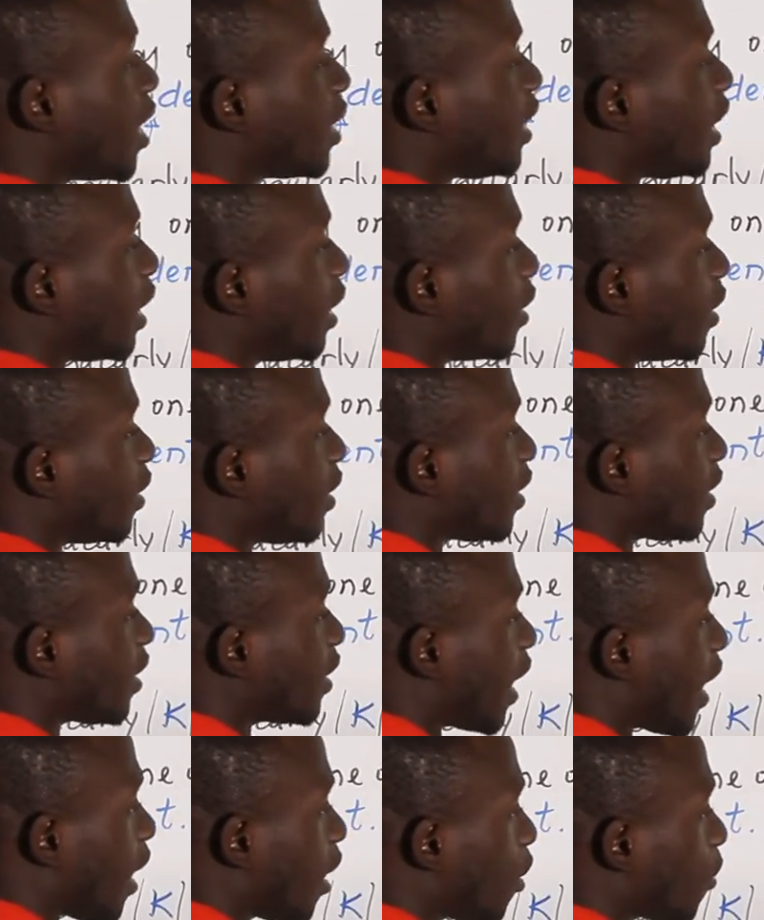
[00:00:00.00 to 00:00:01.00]
te dit
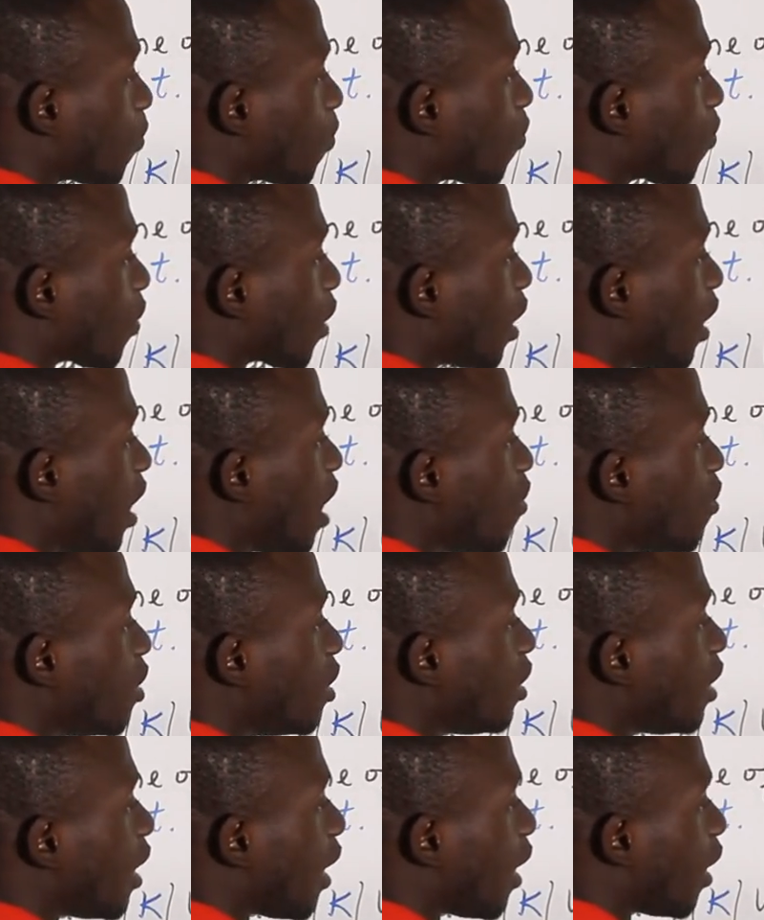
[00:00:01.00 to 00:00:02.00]
c'est. Et
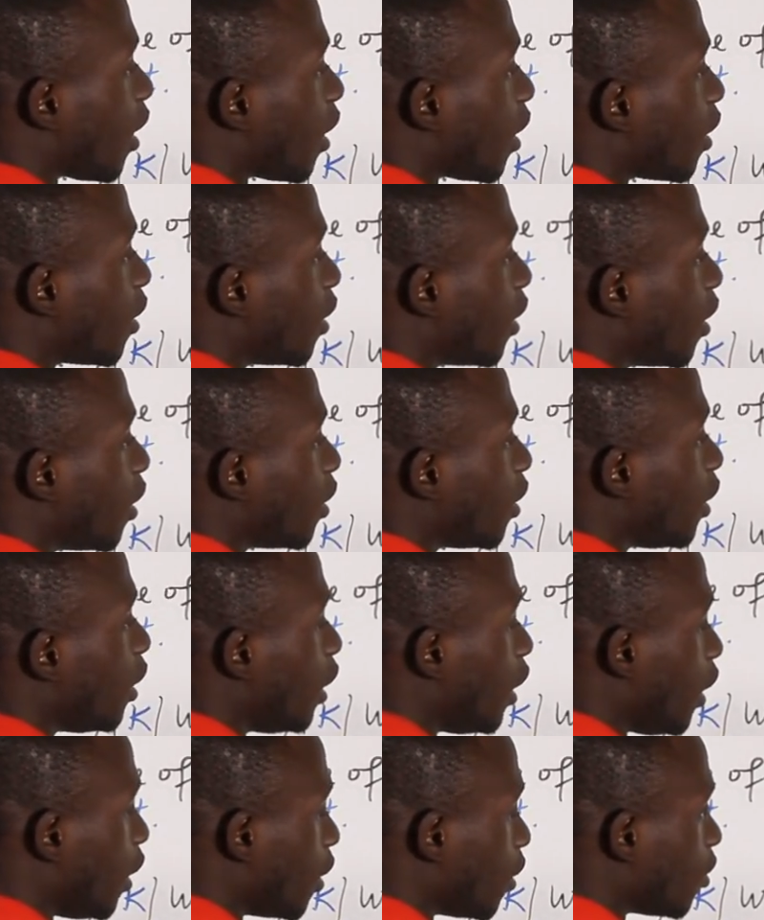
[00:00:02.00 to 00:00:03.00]
on a
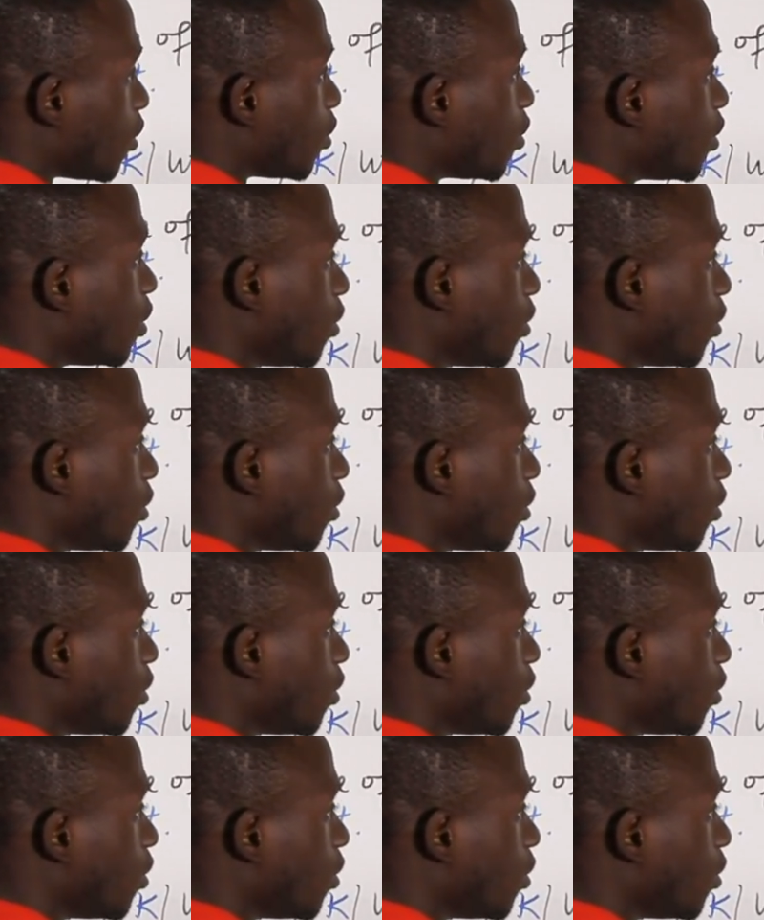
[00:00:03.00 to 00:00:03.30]
I.